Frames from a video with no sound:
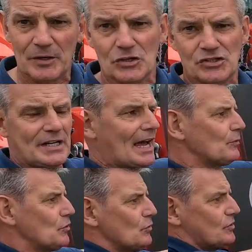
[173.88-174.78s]
because you're
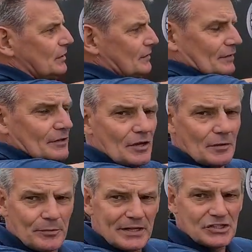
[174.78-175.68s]
now using
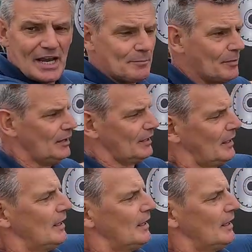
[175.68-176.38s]
the pre-chamber,